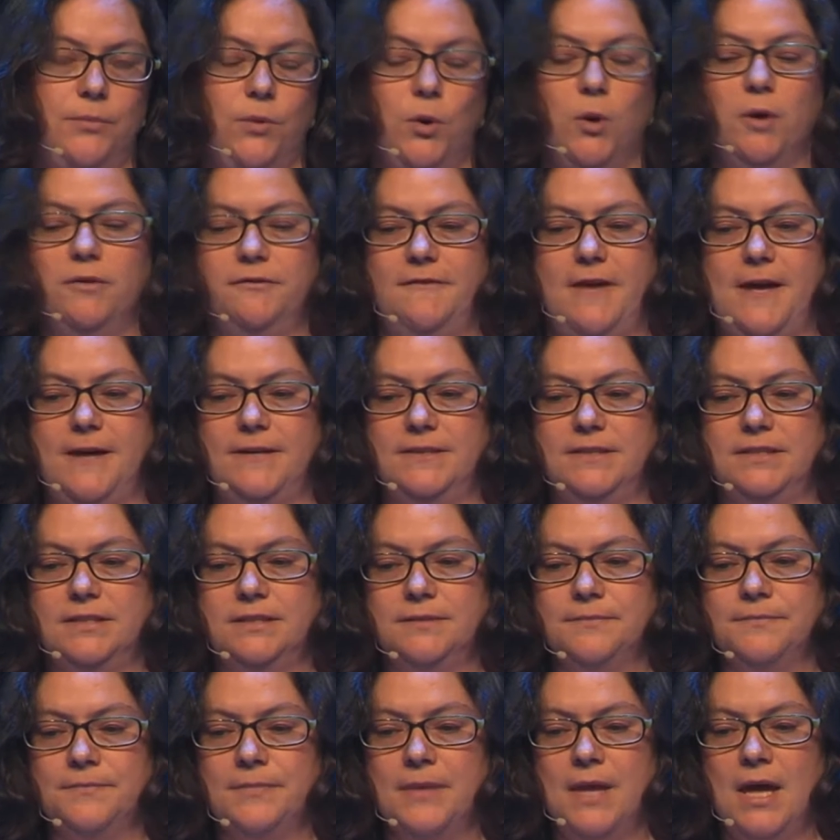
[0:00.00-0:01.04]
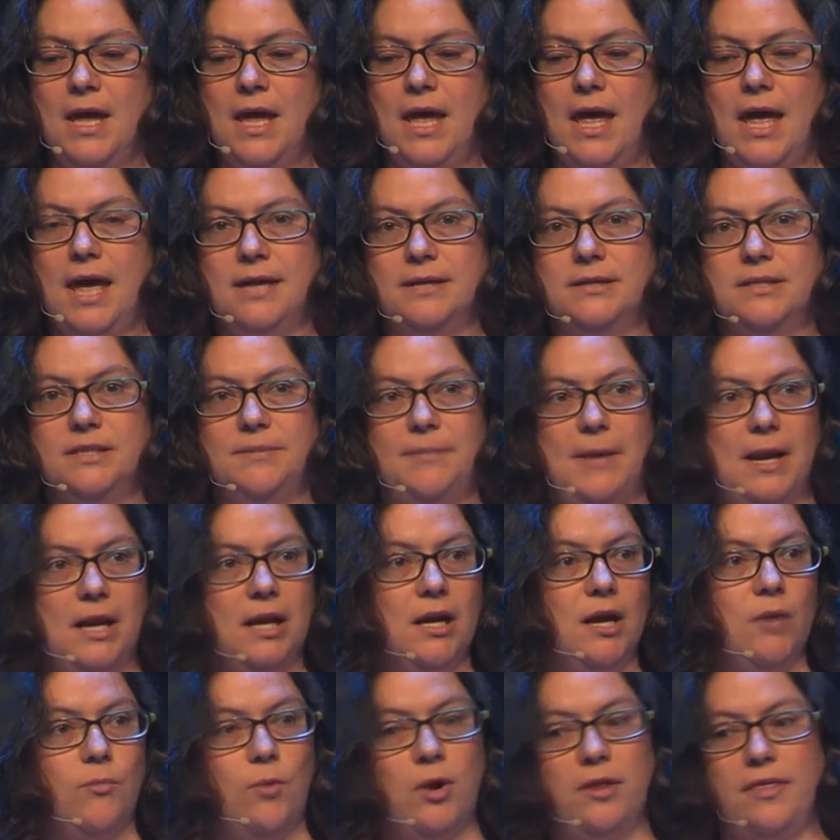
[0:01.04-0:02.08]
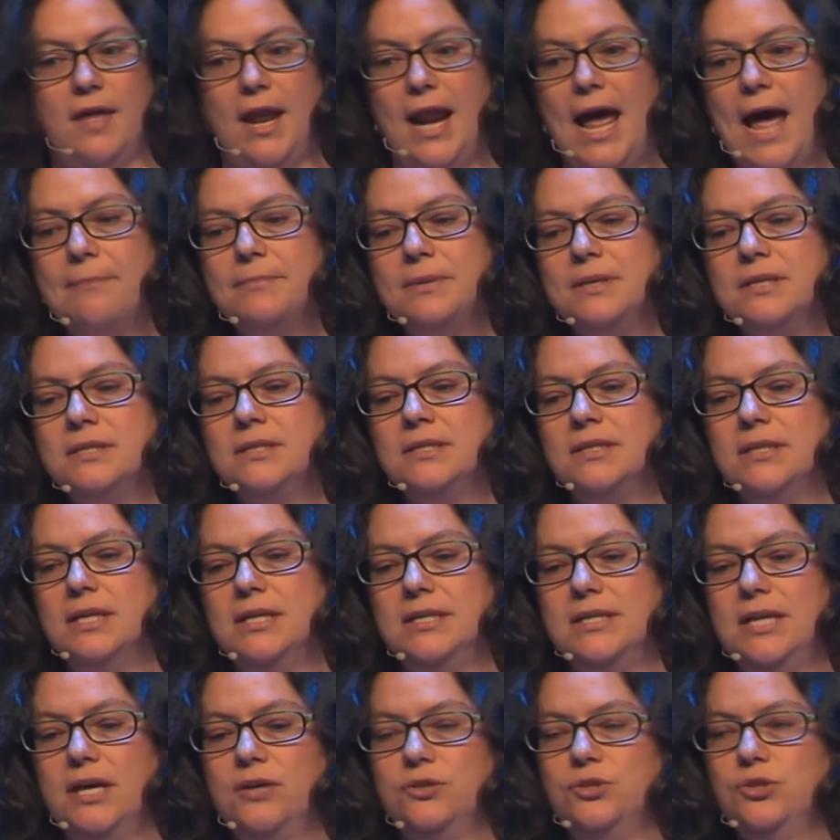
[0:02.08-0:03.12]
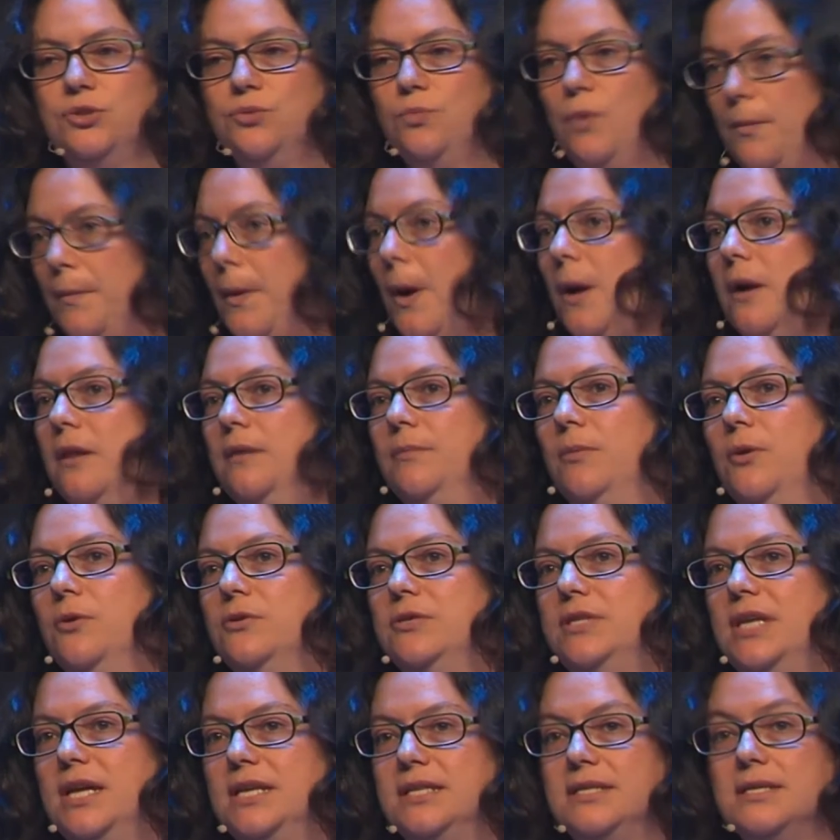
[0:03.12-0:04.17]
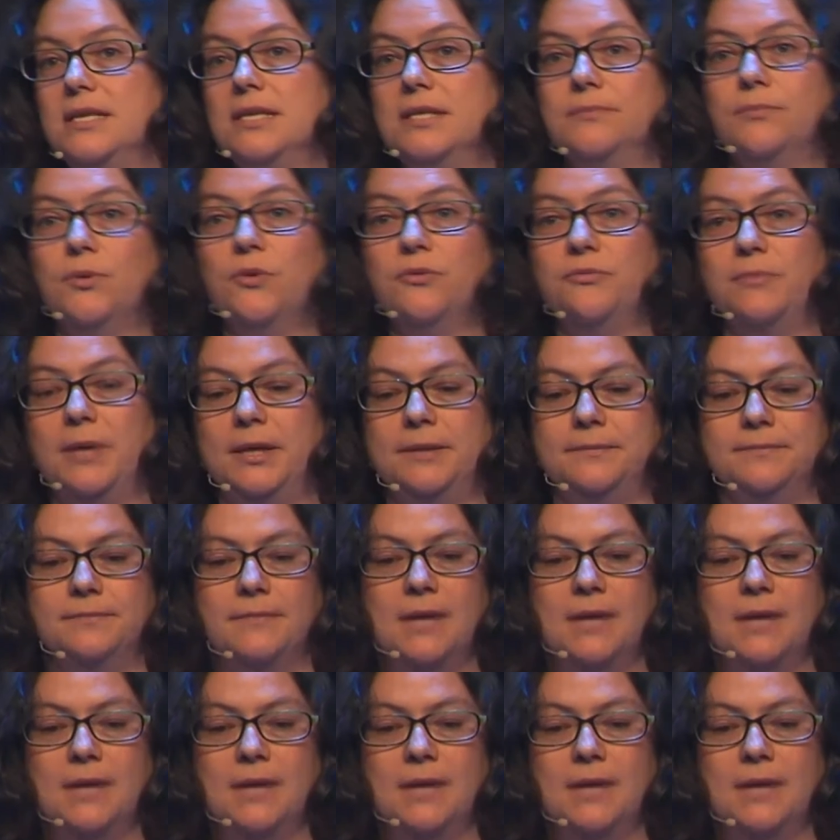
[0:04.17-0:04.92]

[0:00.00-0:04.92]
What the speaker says: or fails. And depending on where that happens, it tells you what part of the process needs improvement.